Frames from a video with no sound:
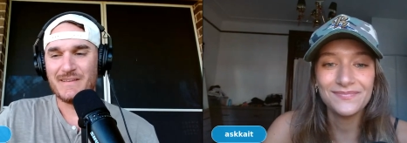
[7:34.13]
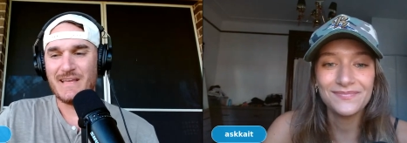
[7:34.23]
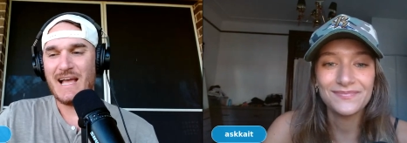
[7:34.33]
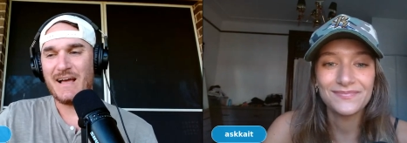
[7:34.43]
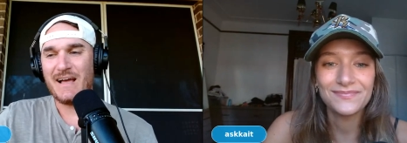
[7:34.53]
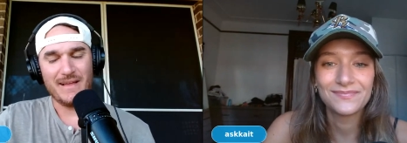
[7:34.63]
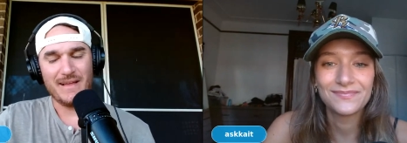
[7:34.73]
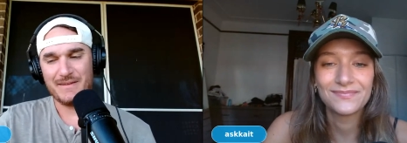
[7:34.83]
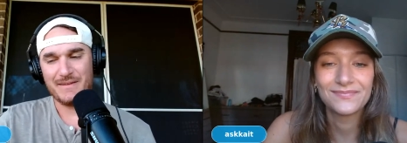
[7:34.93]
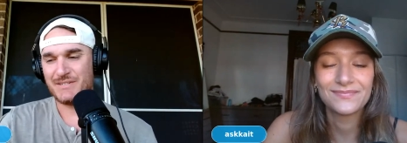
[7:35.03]
Speaker 1: Yeah,
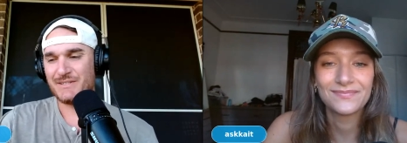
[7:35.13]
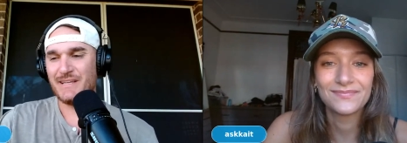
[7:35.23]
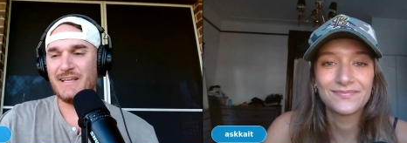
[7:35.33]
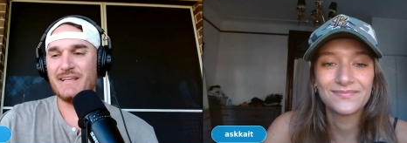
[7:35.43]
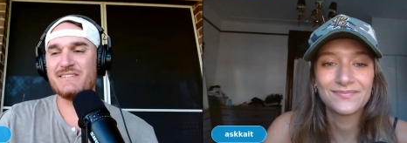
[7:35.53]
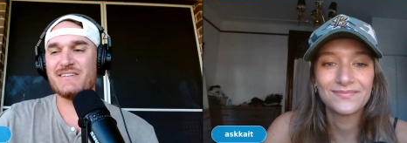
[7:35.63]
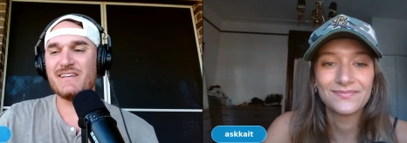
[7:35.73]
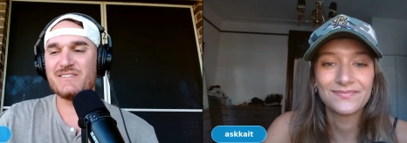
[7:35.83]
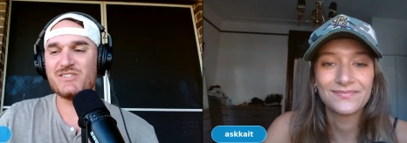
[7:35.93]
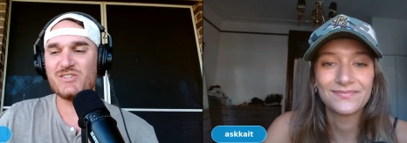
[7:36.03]
uh, it's
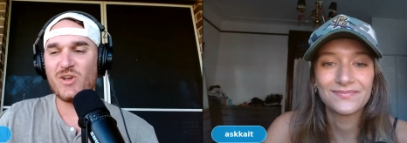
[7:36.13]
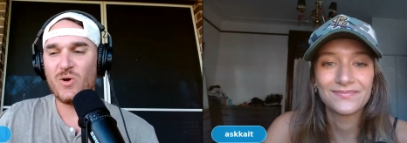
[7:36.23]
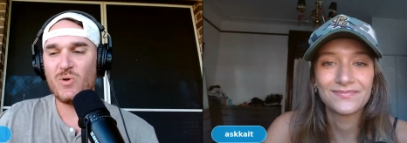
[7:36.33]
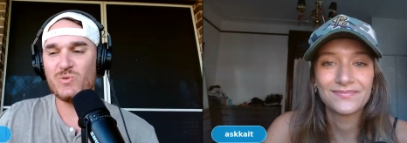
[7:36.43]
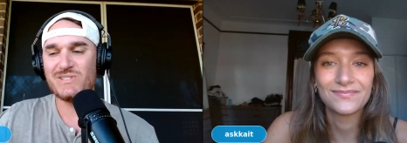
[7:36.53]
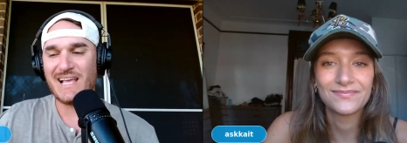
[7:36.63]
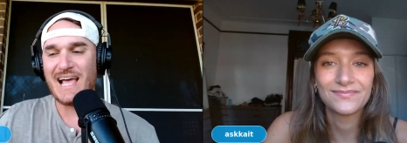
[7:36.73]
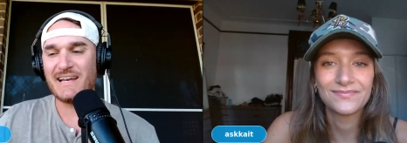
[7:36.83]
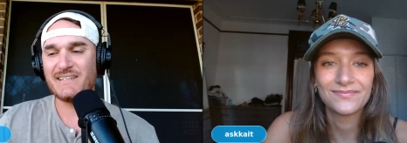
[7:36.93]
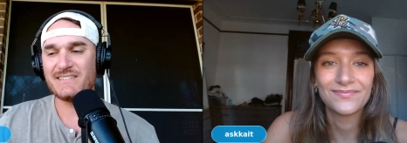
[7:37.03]
it's so
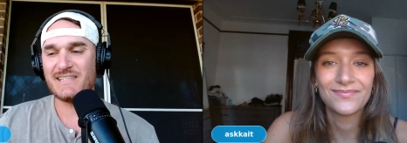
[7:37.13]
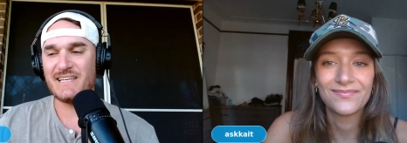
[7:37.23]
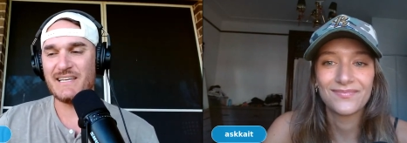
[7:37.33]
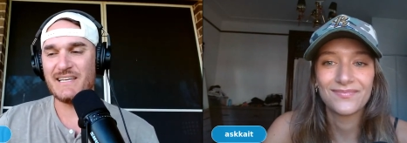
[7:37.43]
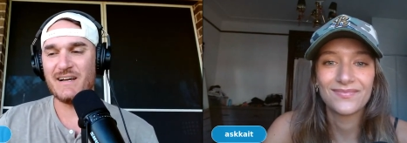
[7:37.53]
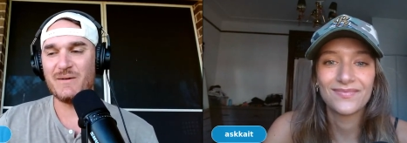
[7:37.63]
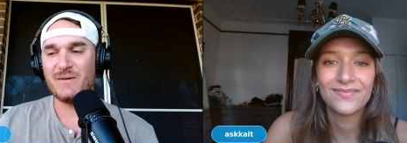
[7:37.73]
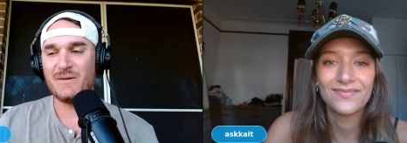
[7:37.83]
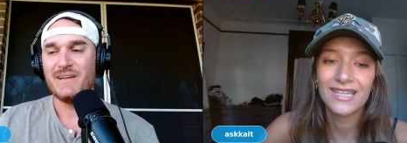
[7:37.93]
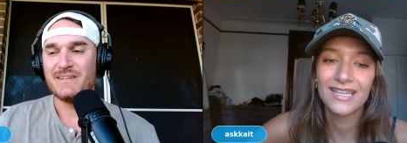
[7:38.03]
sad to see um,
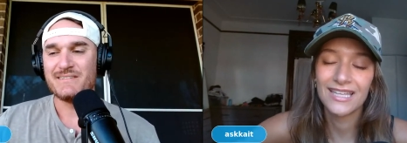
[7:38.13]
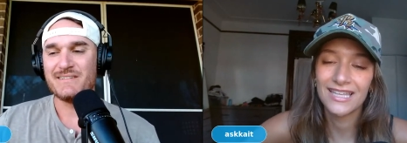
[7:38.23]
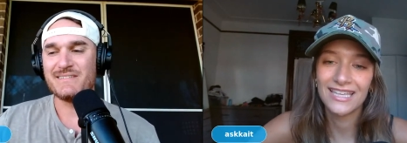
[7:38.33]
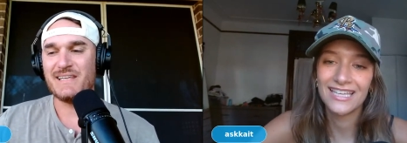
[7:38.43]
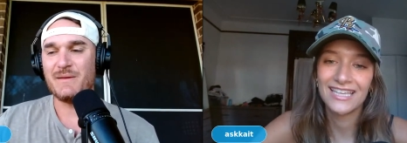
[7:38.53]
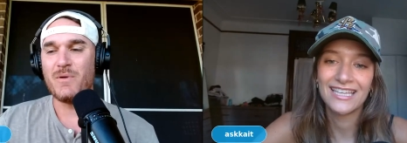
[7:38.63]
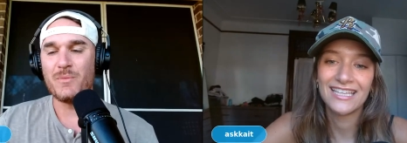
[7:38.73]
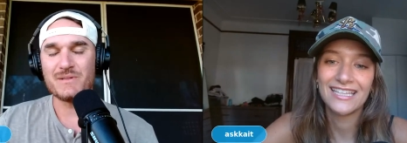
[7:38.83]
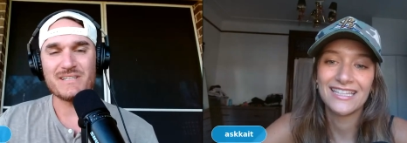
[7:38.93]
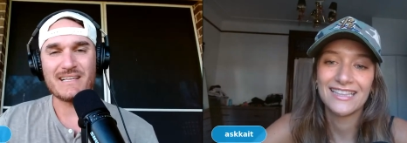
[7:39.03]
to see
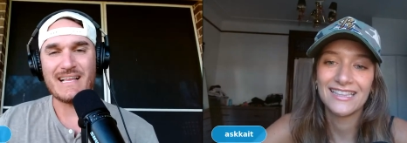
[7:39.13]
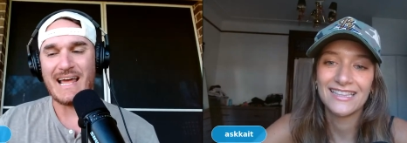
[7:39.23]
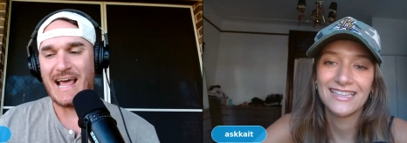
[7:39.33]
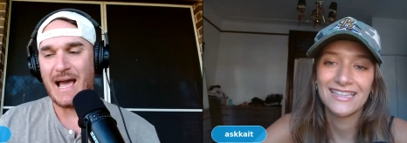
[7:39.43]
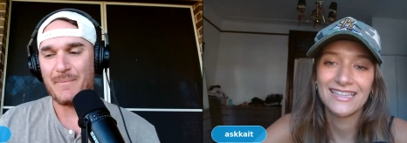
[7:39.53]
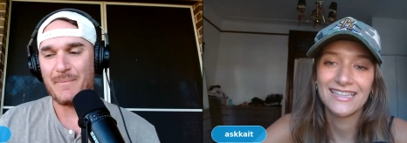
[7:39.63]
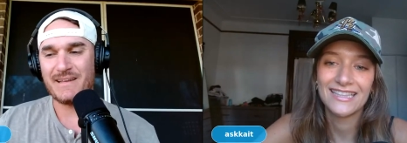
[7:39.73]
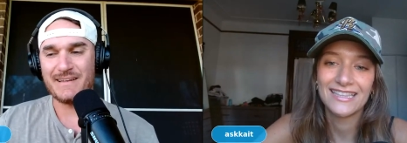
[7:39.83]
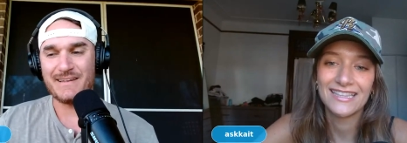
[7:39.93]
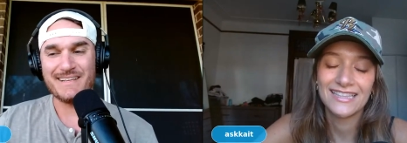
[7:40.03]
moments like that happen,
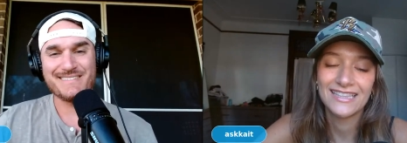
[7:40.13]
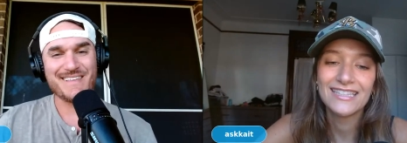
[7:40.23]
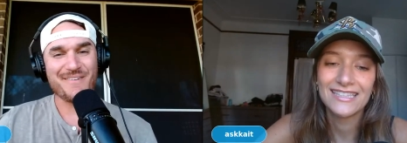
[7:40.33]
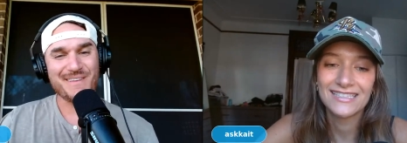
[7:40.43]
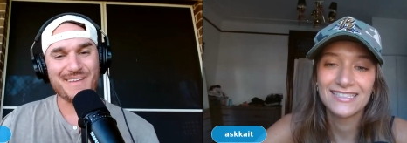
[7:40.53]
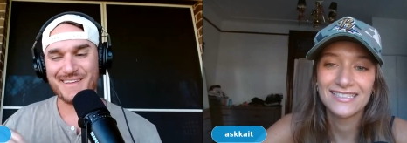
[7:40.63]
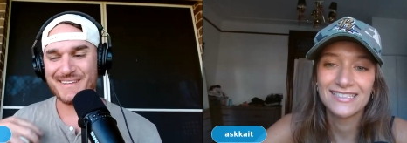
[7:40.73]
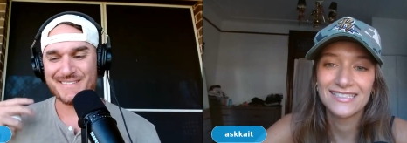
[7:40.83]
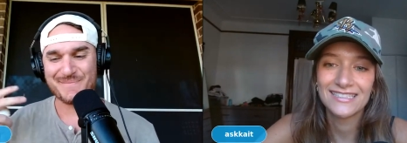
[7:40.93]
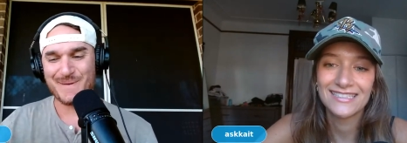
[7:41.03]
and it's definitely
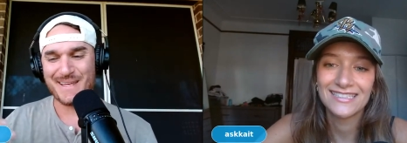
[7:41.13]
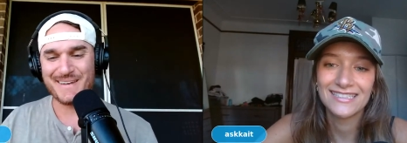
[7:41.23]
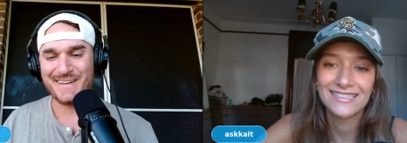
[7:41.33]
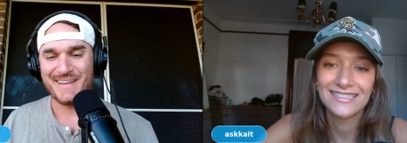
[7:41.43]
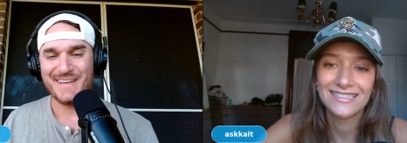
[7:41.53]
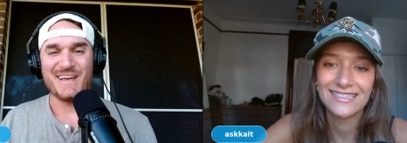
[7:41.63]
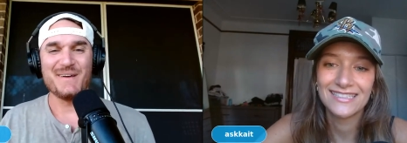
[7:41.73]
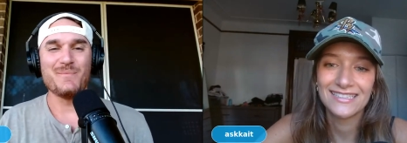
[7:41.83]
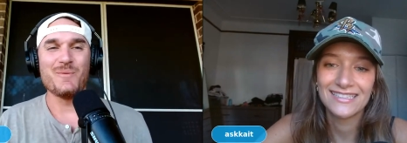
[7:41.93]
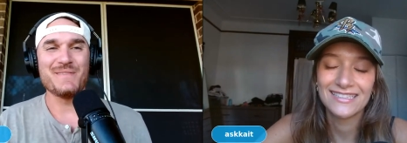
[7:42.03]
it's been a
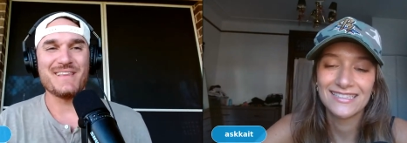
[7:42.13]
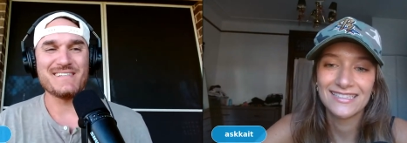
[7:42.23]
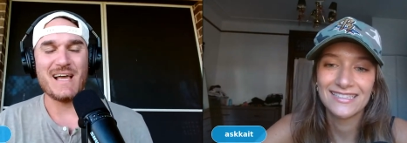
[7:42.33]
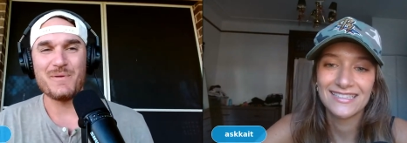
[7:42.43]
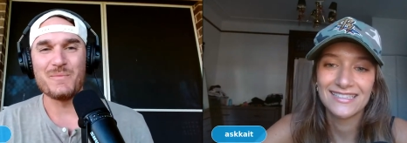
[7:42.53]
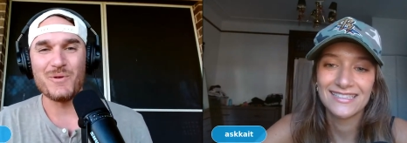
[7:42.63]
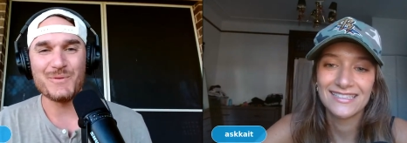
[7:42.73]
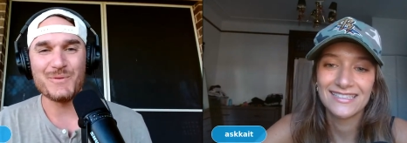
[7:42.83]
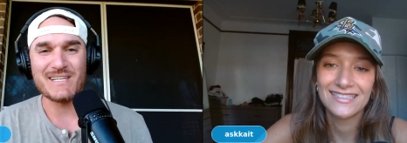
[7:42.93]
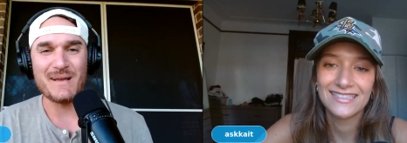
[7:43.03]
moment that's happened
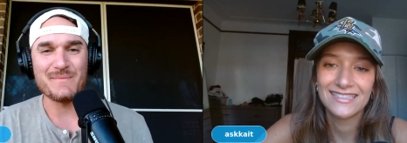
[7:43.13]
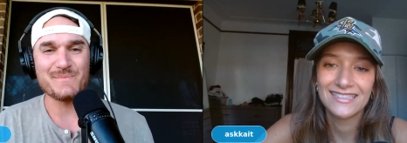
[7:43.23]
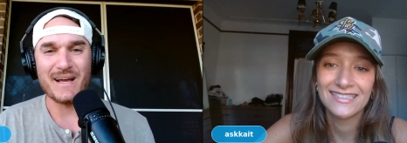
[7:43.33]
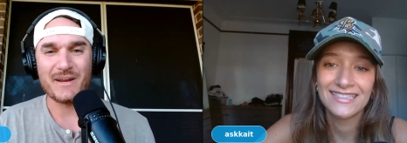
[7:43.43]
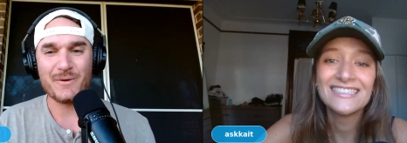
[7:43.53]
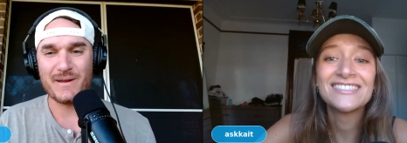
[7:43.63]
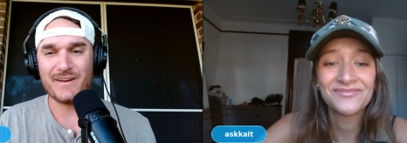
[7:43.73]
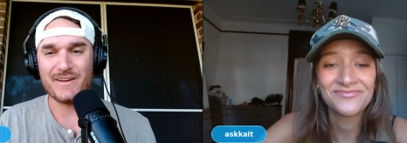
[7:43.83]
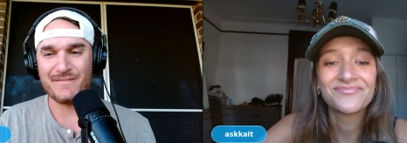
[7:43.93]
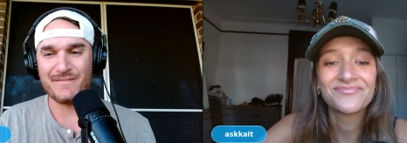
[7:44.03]
multiple times in my career,
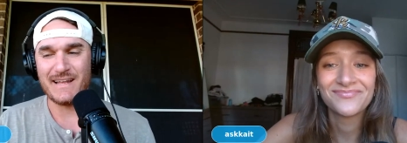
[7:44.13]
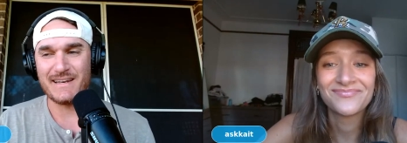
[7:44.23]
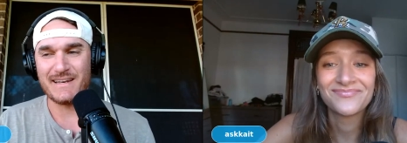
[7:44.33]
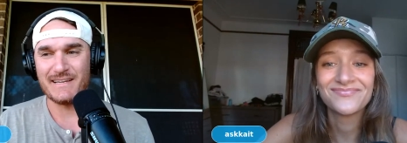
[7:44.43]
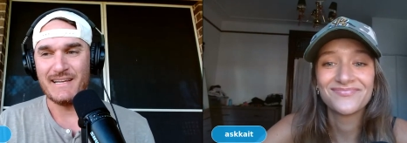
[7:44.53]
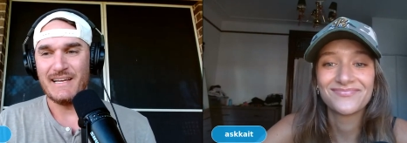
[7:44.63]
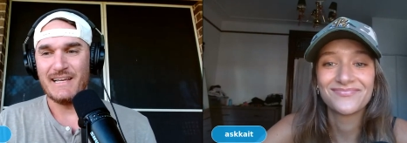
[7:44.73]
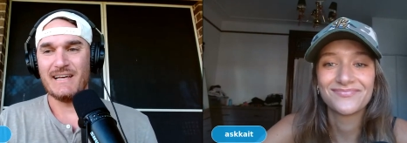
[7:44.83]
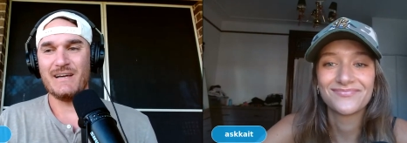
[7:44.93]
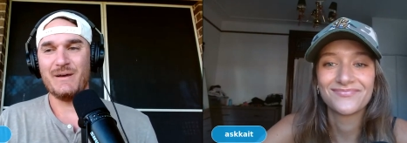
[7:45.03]
and I've had to
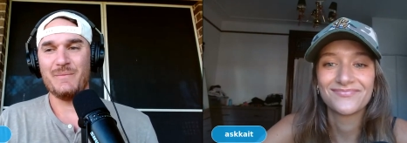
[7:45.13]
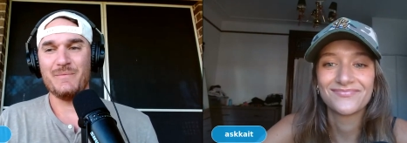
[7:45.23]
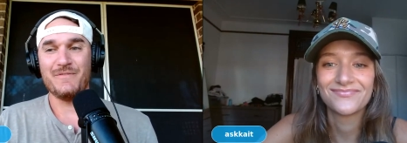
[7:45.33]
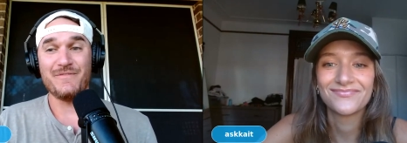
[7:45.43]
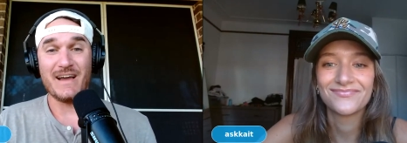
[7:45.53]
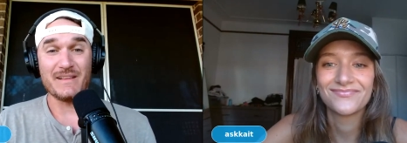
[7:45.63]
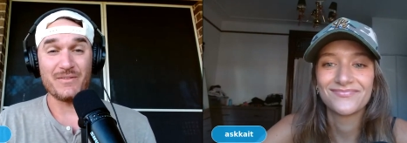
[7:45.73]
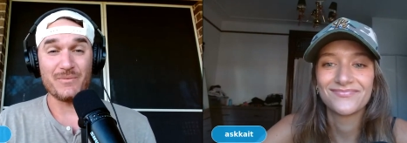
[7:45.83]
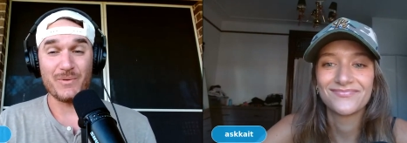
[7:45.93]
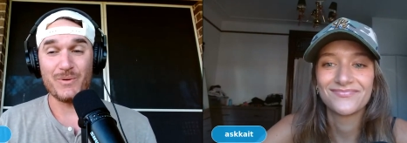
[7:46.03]
um, fight
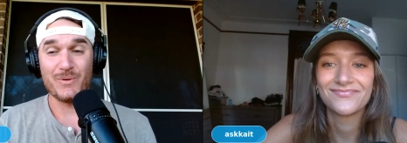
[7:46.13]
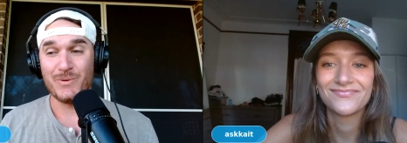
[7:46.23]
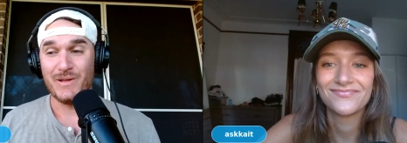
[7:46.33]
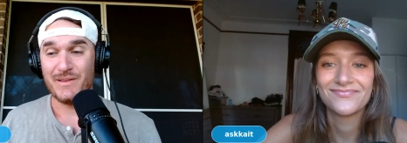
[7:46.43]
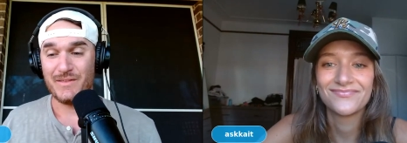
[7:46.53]
through